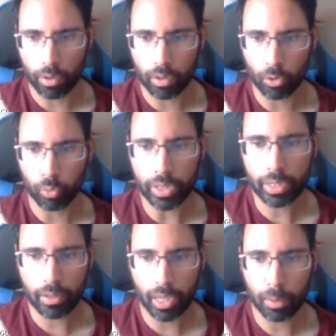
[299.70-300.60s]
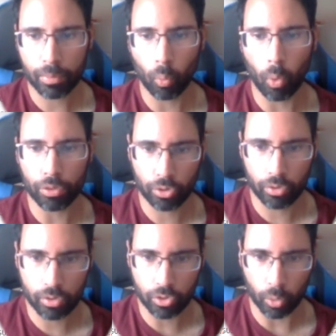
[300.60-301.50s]
we're going to reclaim the
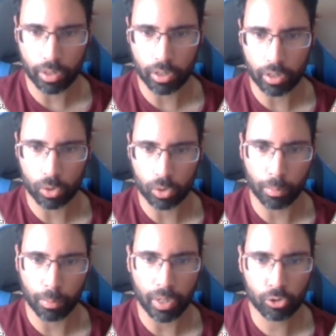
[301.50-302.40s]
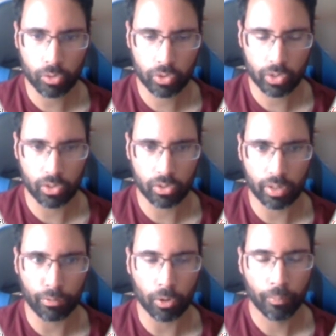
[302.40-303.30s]
130 zone here, which is a major
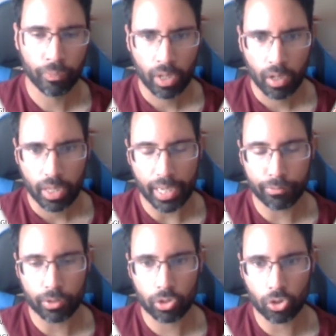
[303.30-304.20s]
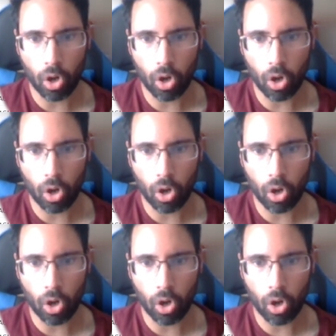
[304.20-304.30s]
resistance level. If